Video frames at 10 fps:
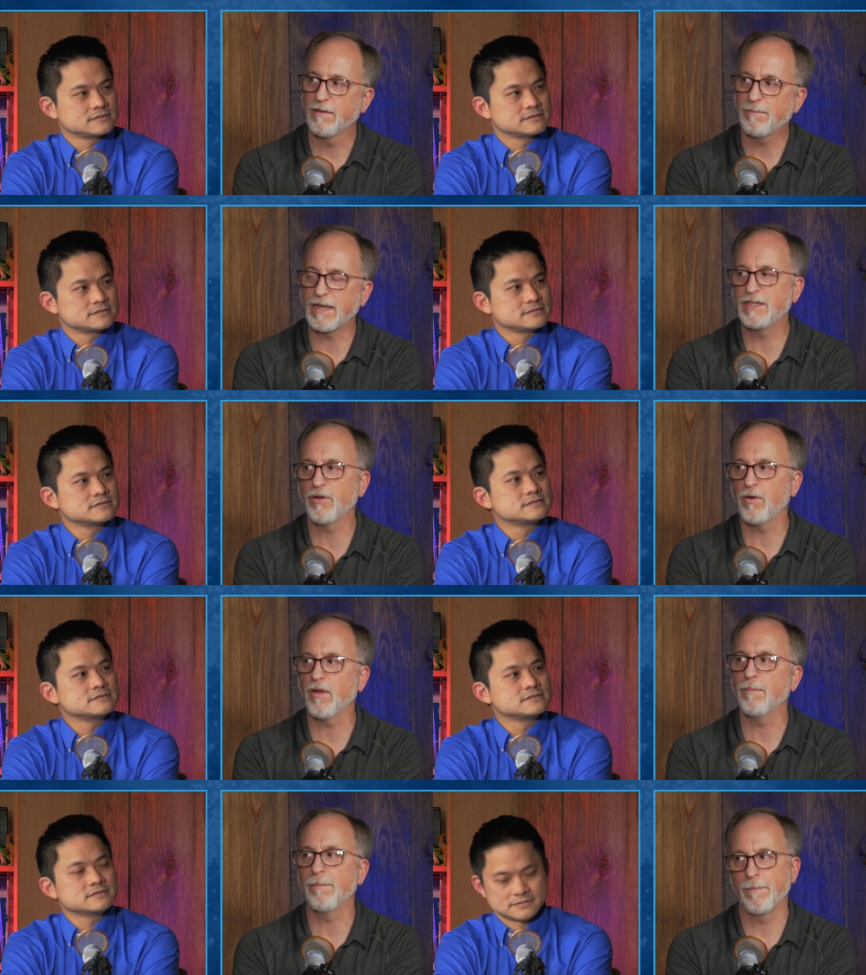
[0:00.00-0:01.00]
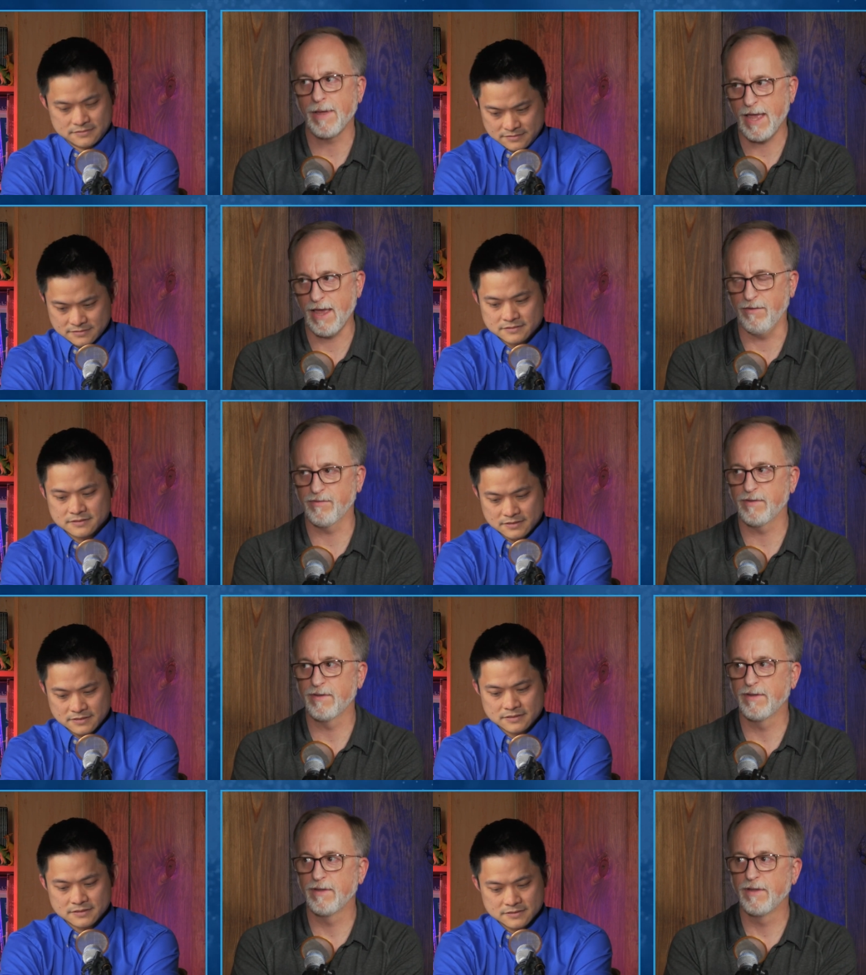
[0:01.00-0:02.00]
Speaker 1: bacterium has.
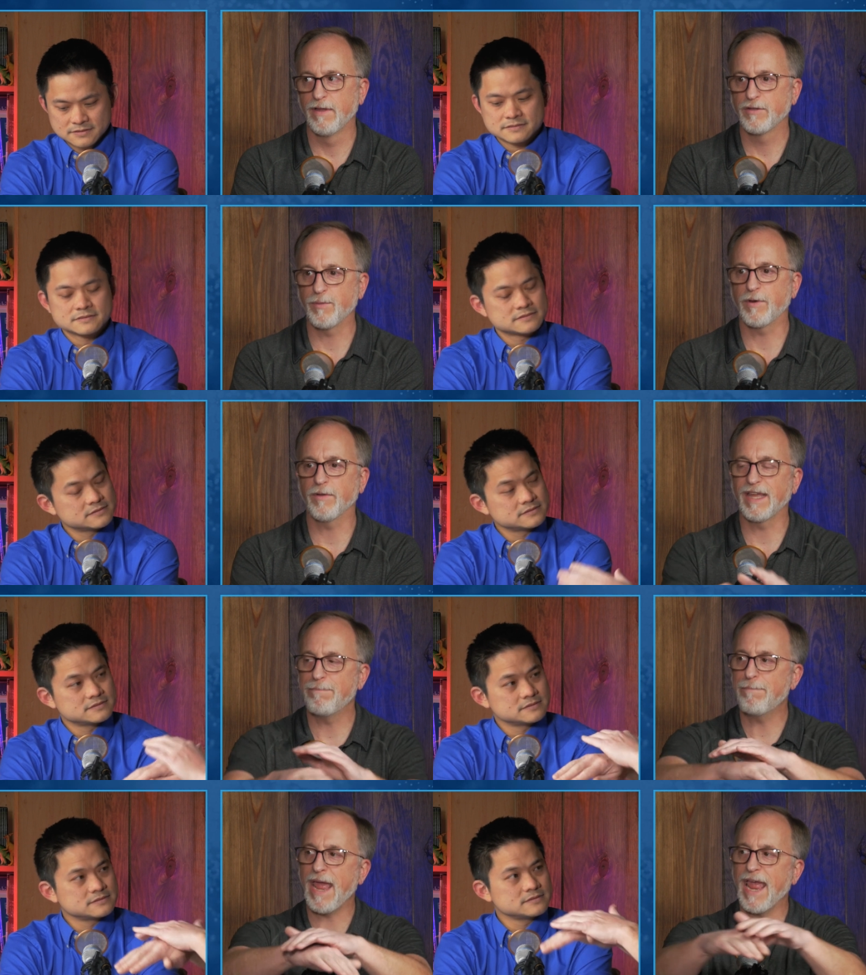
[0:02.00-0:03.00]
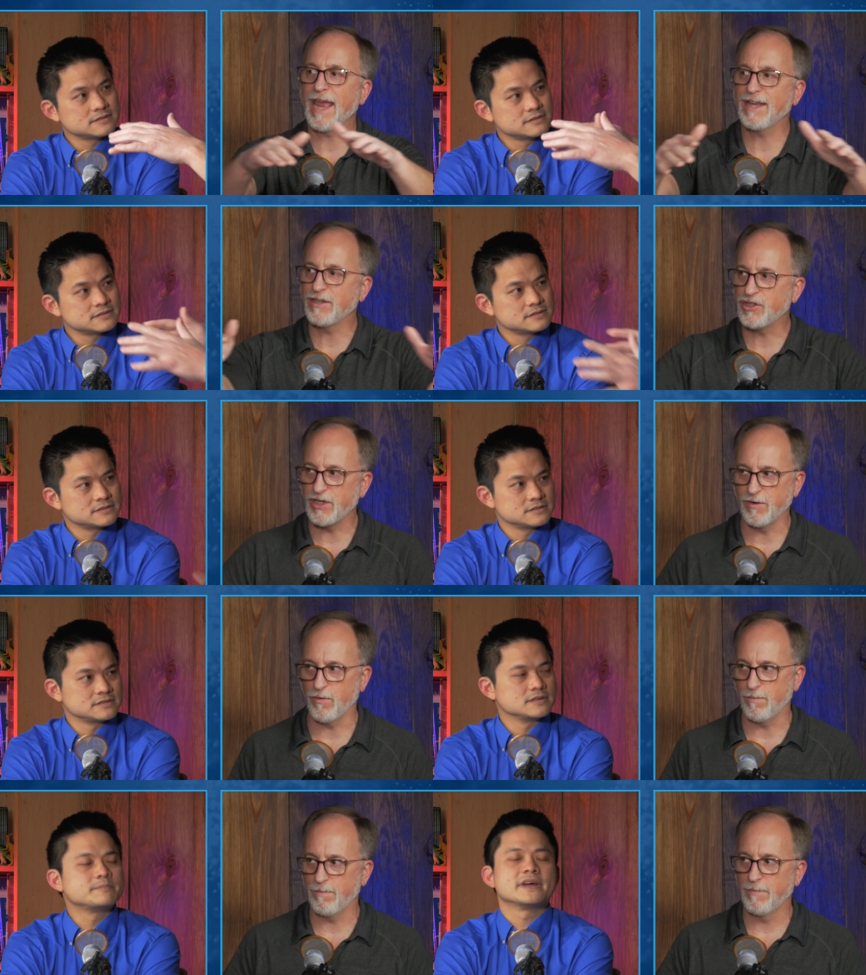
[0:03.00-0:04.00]
So we call it a
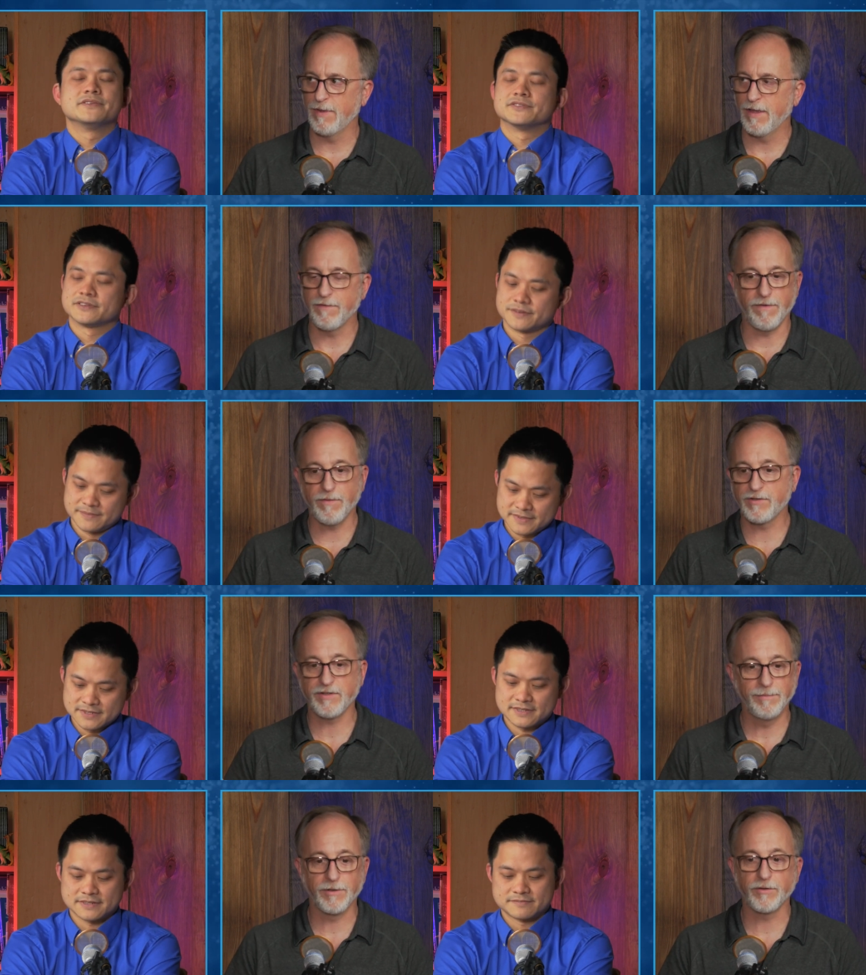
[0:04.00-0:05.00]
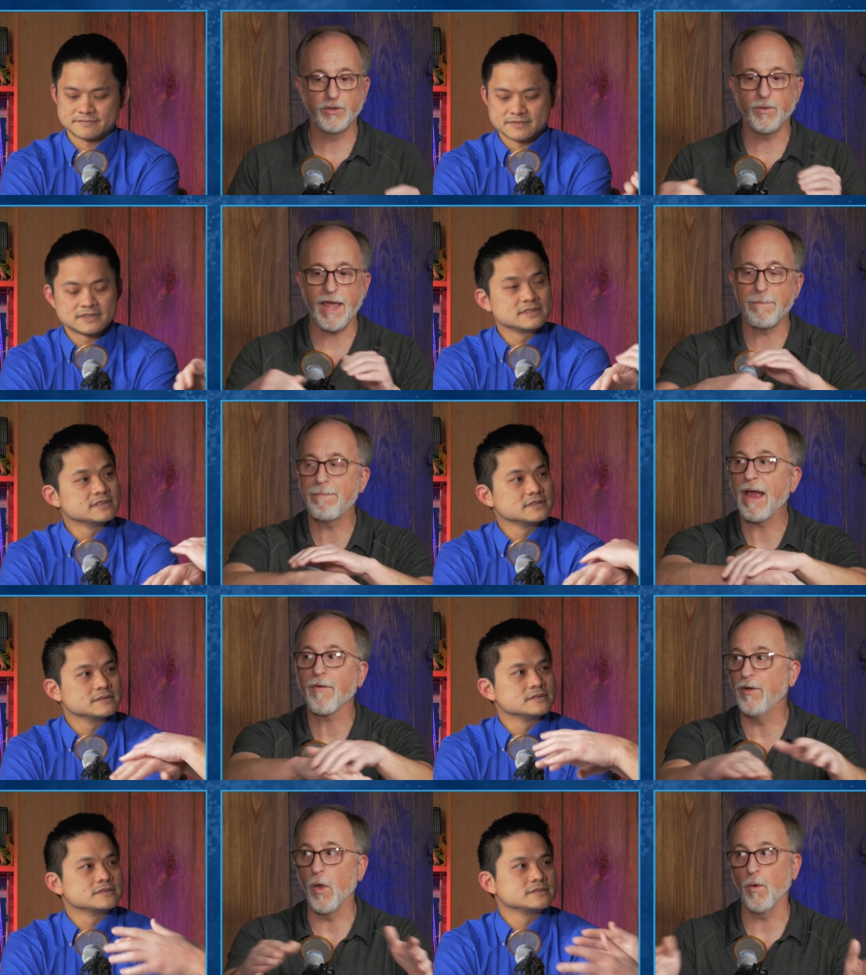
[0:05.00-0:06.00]
pangenome very similar to a
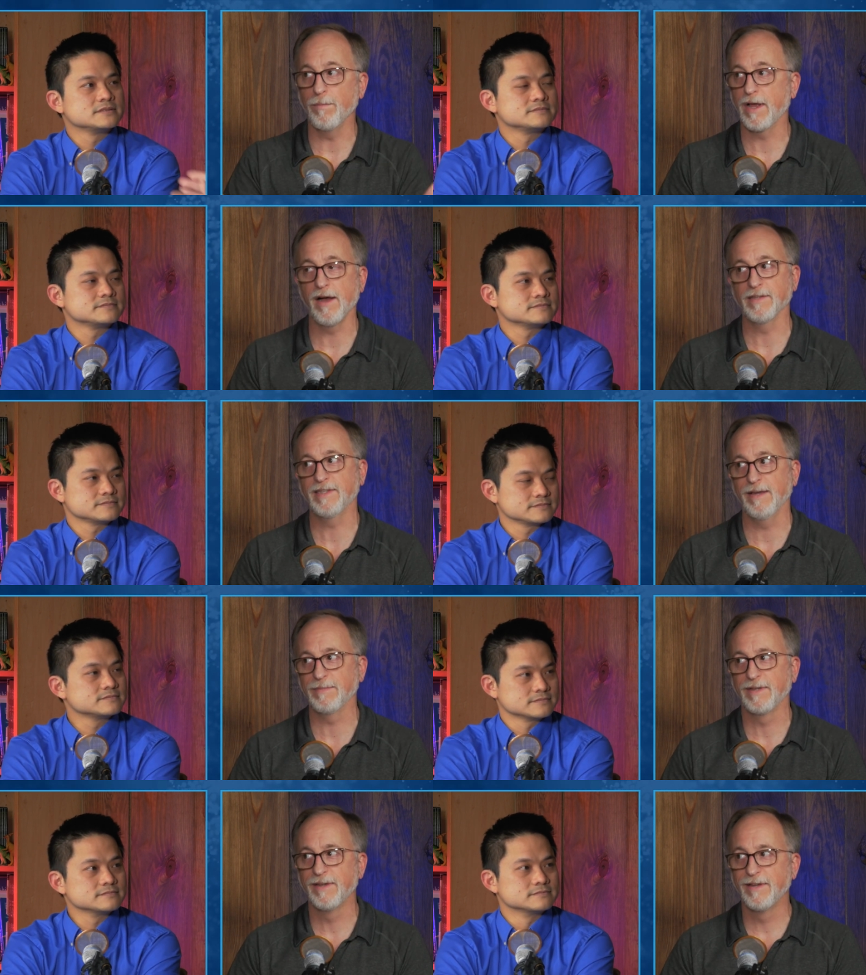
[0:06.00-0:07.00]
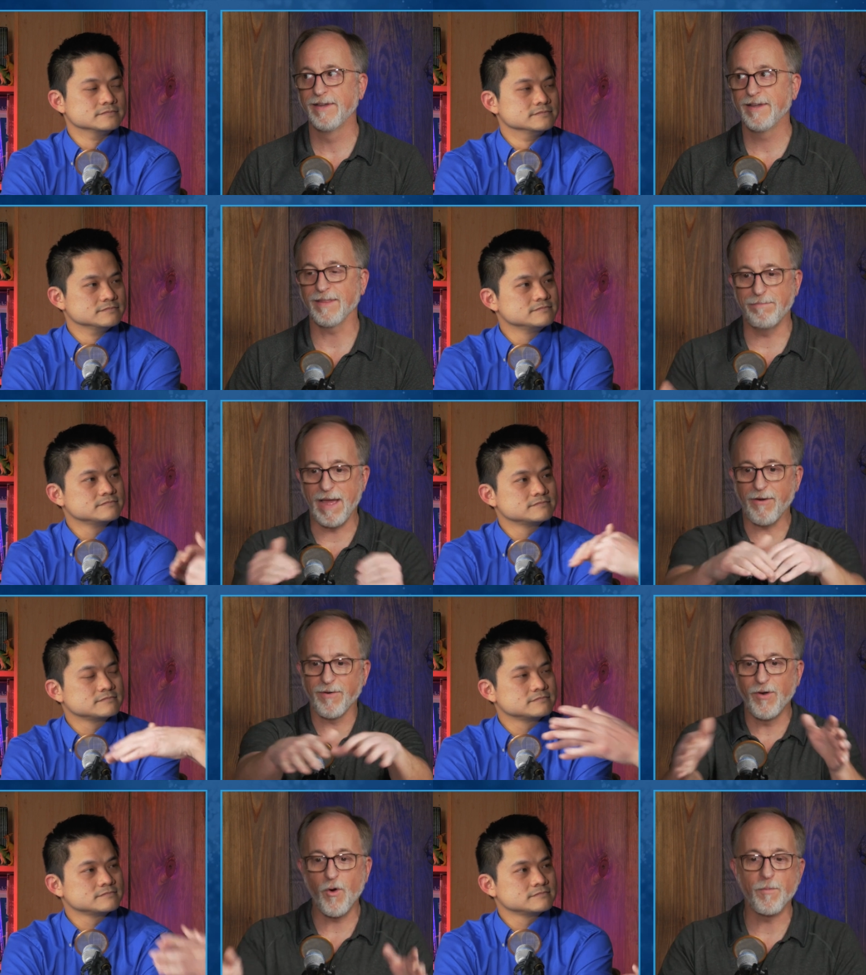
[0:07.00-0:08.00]
baranome concept. The
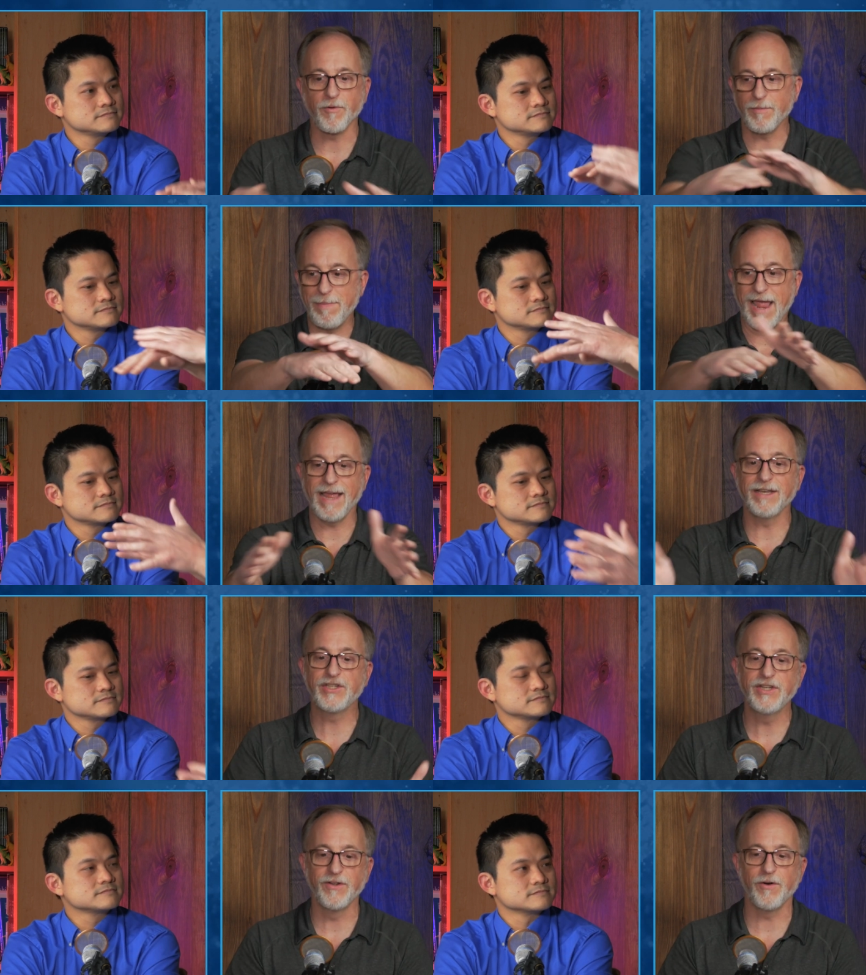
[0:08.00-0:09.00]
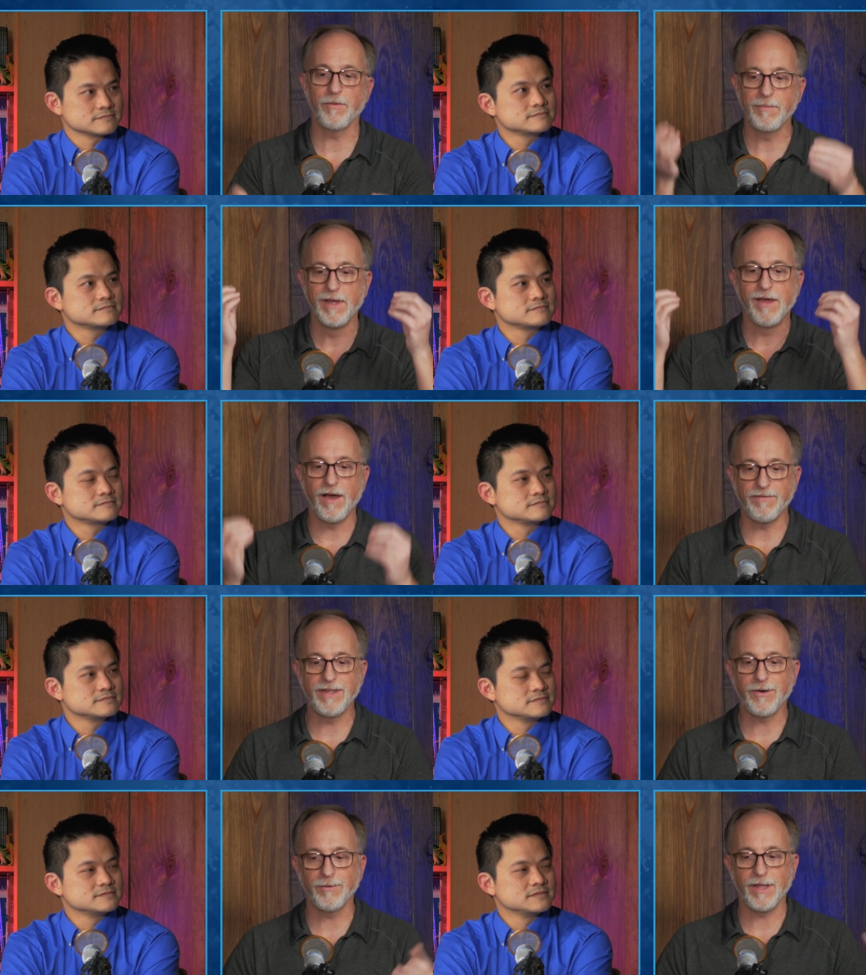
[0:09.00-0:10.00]
baranome or the pangenome of E.
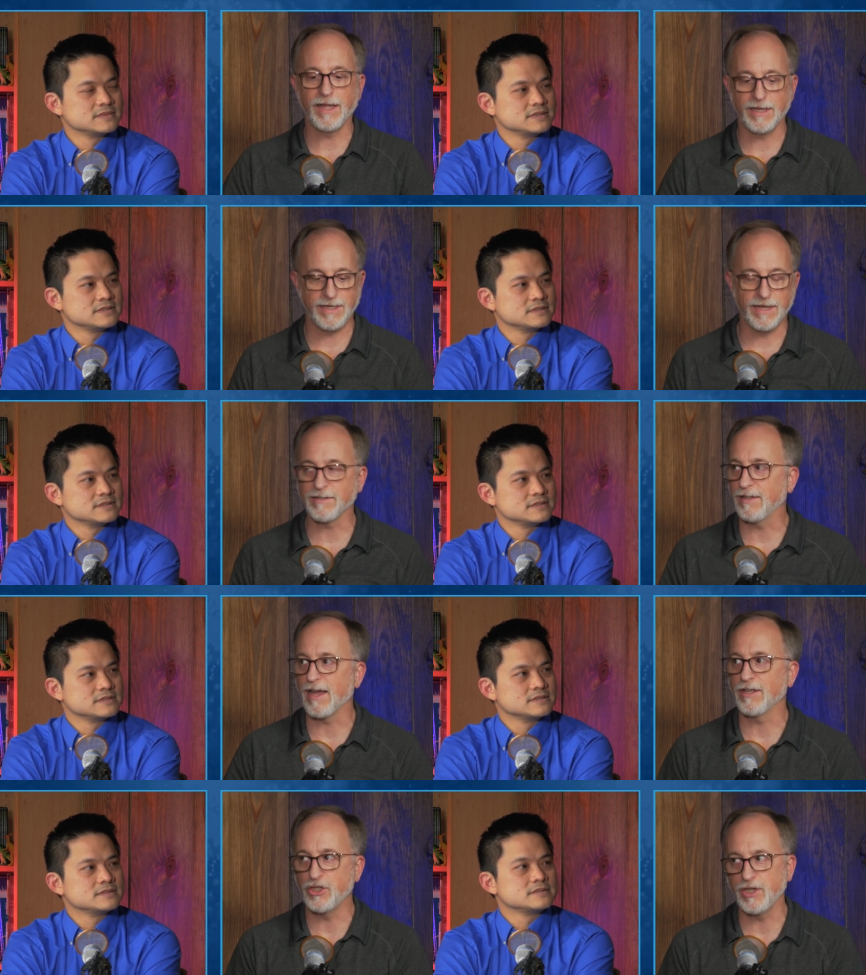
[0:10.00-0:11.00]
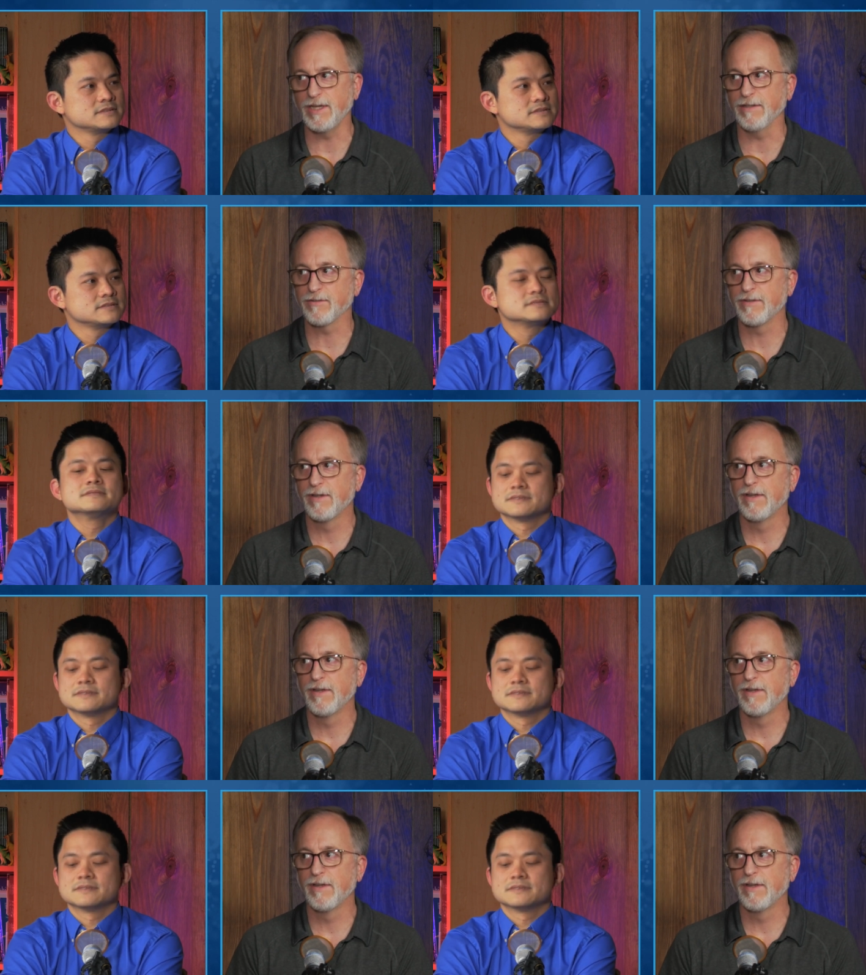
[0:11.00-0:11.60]
coli contains a lot of genes.